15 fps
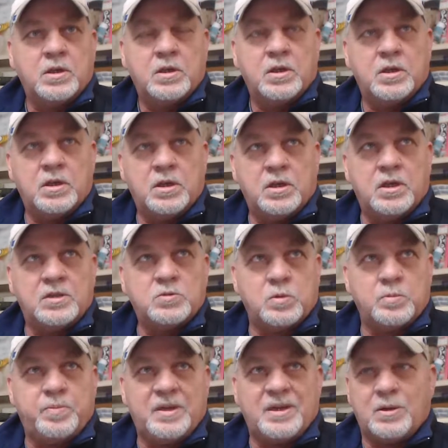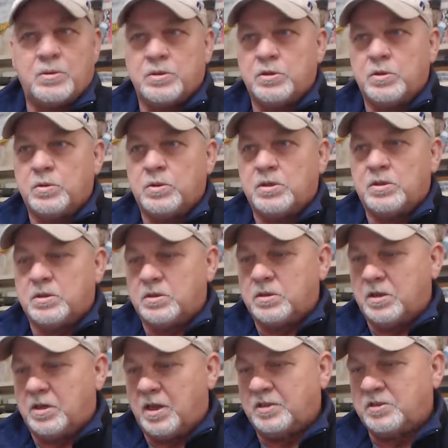As we bid on a unit,
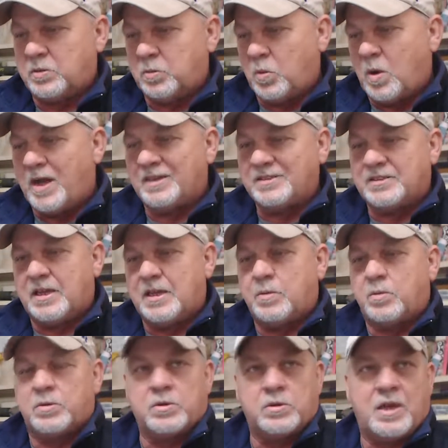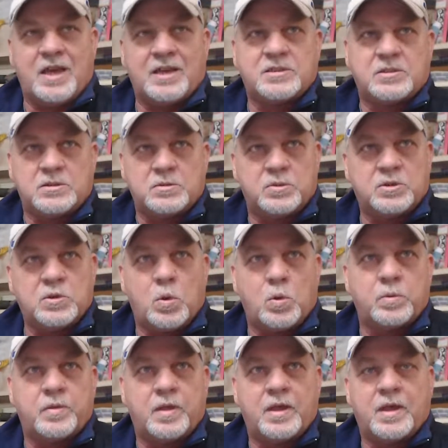and as it winds down, we're going to actually
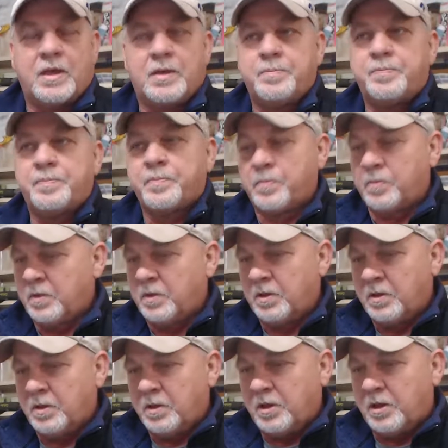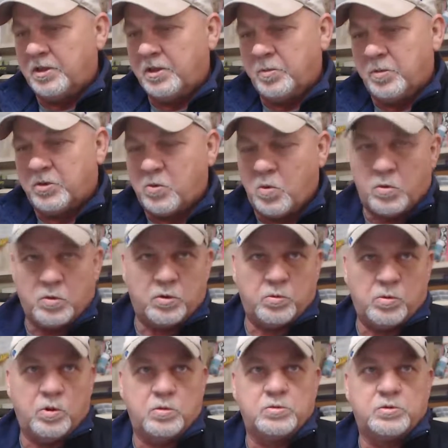record that, and then record a
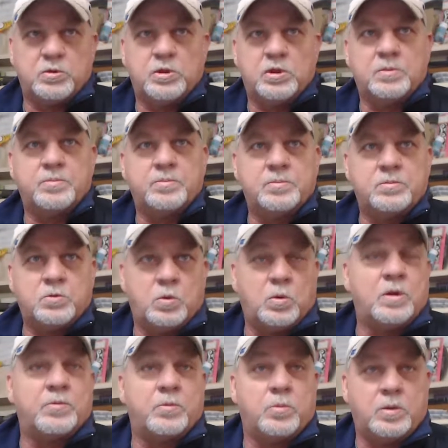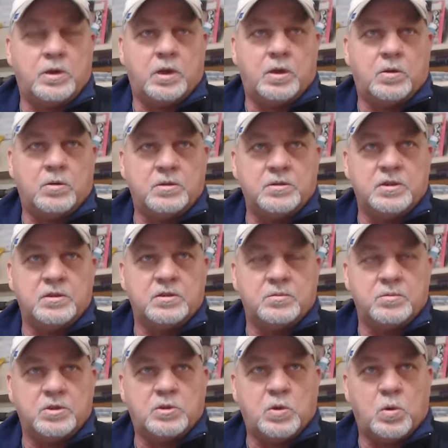road trip to wherever we go, and then
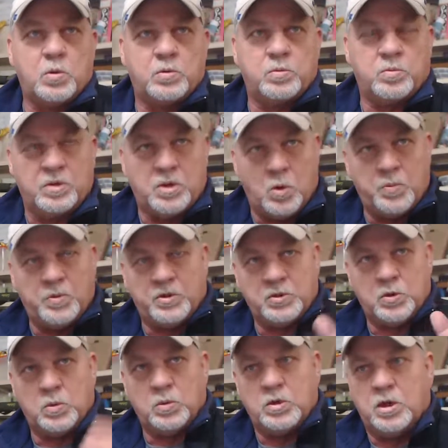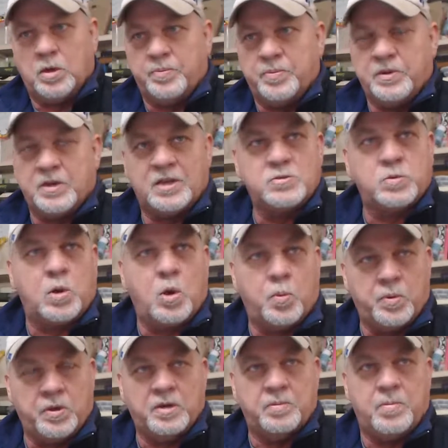record when we open the door up, and that's what
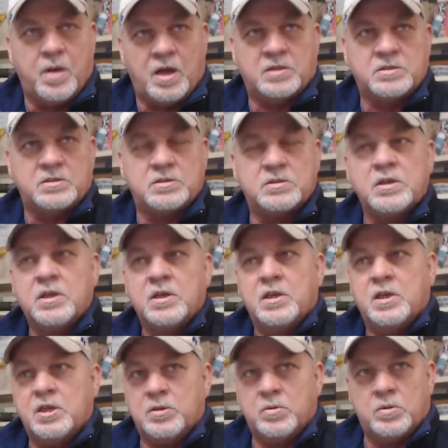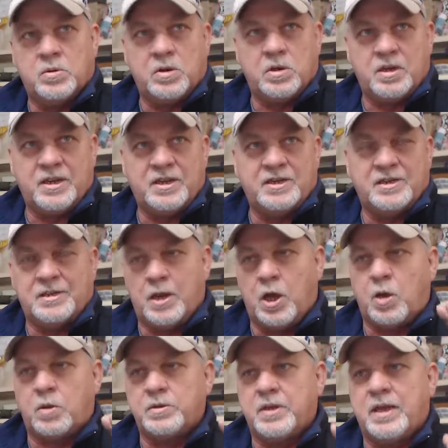opening boxes, and then we'll edit it
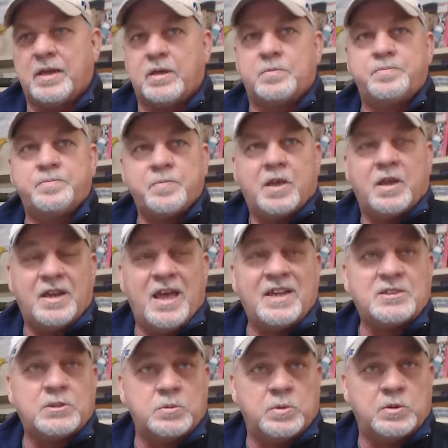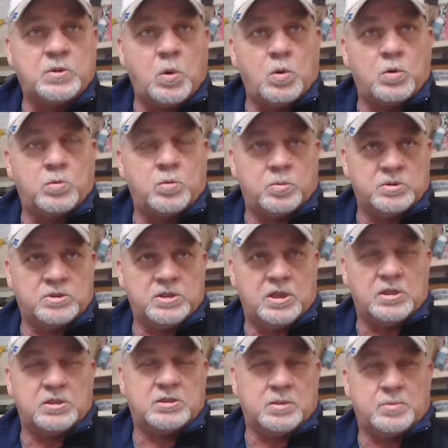all down, and actually record when we're
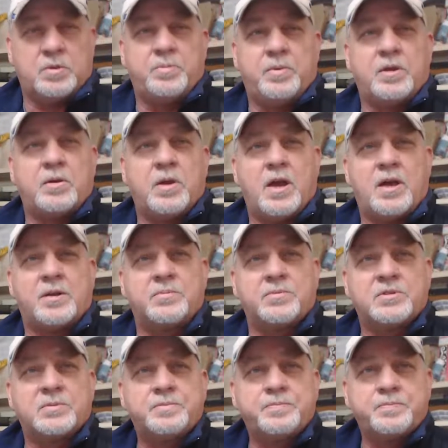selling some of the better items,